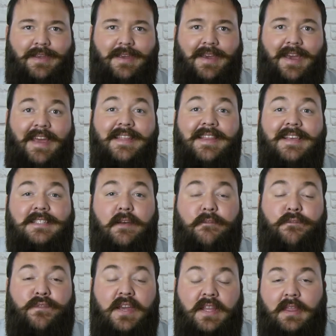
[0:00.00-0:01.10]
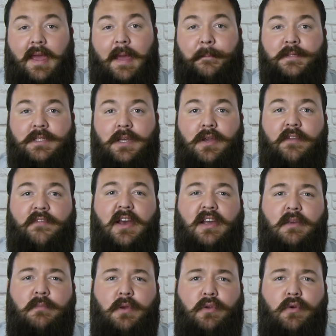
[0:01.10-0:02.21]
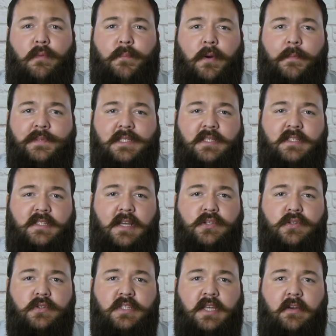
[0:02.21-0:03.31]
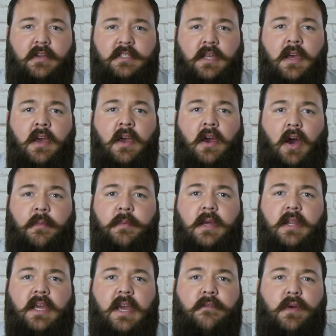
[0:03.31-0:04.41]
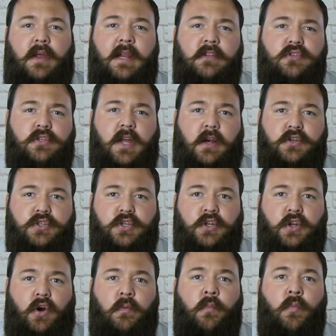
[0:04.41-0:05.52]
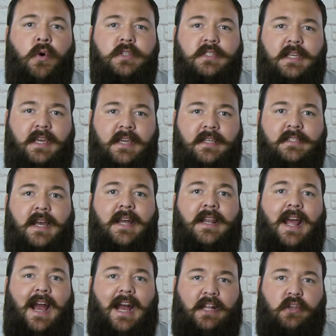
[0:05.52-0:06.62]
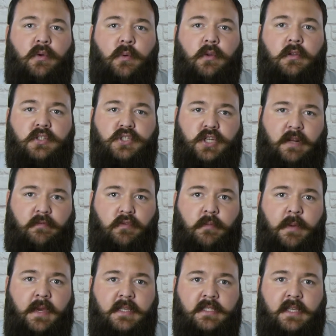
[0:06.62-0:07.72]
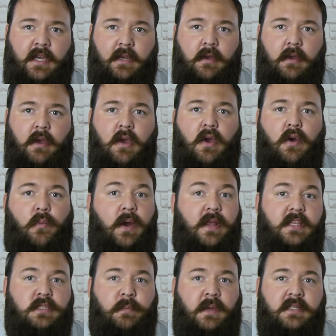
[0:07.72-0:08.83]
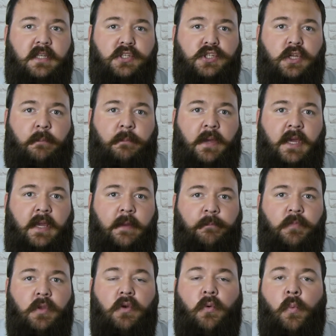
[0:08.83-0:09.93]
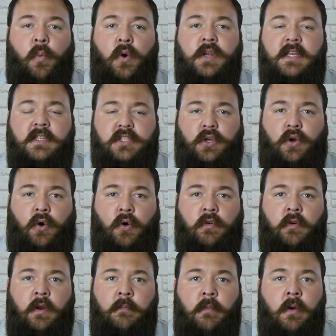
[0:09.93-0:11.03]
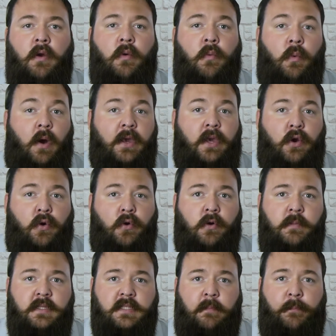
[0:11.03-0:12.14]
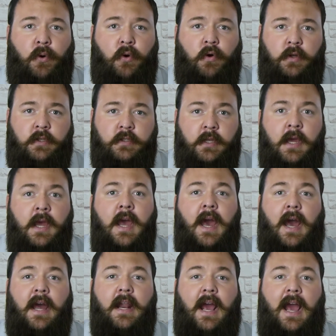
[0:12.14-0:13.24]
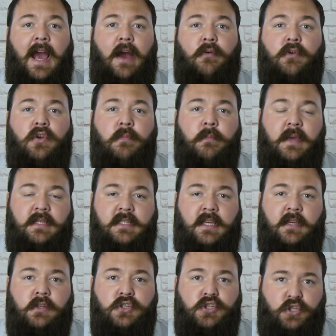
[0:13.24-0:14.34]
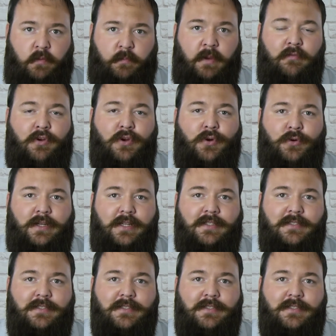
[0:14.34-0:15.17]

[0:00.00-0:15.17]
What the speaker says: In this fifth episode of our Communal Property Essential series, I'm going to give an introduction on what is an annual general meeting, where this meeting should be, what is quorum, why quorum is important, and how your meeting should be recorded.